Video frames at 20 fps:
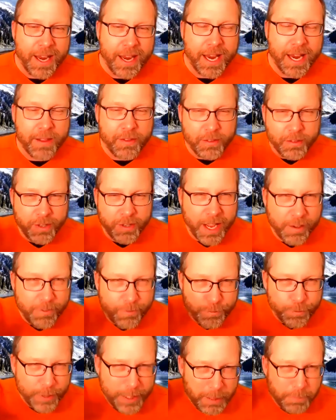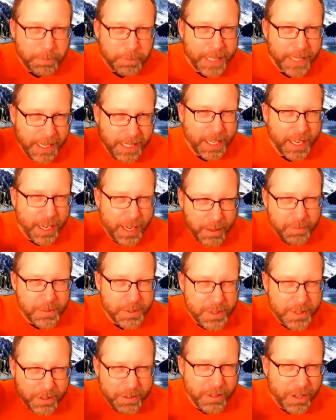And they're not free to play
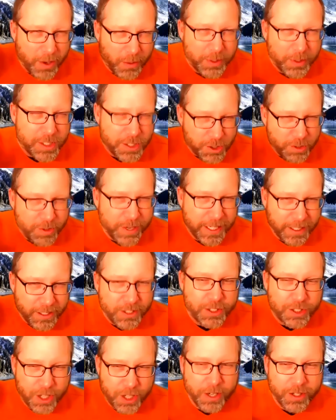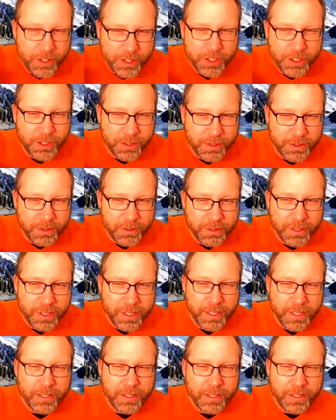games that are always trying to charge you,